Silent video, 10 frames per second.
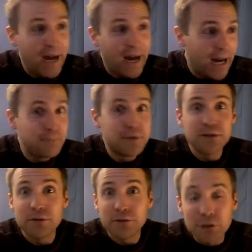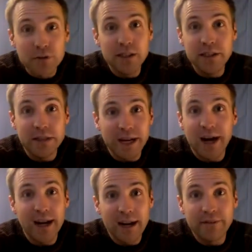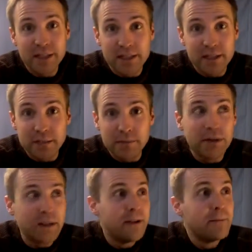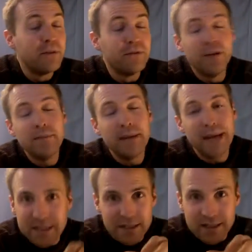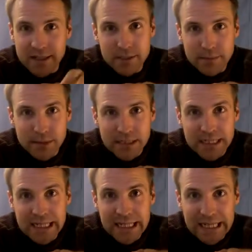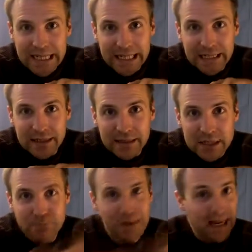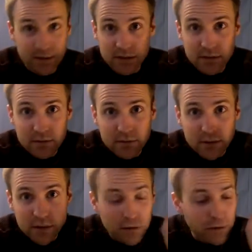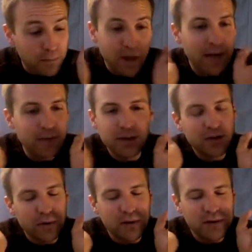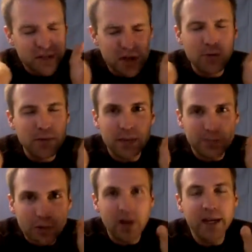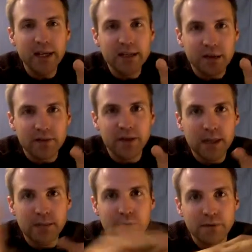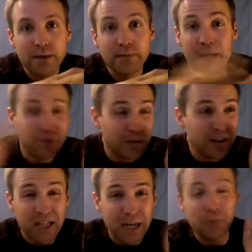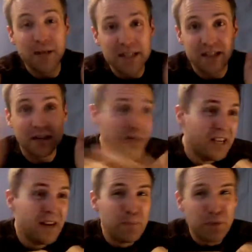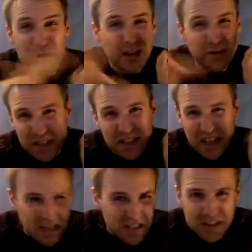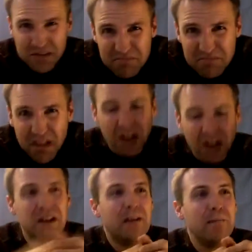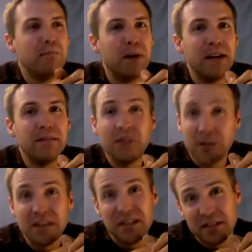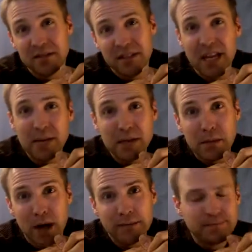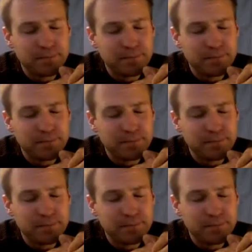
Absolutely, you gotta have extensibility. Vim has extensibility in spades. There are so many plugins available for Vim. I've written a couple myself. They're not fantastic, but they're decent. They get me by.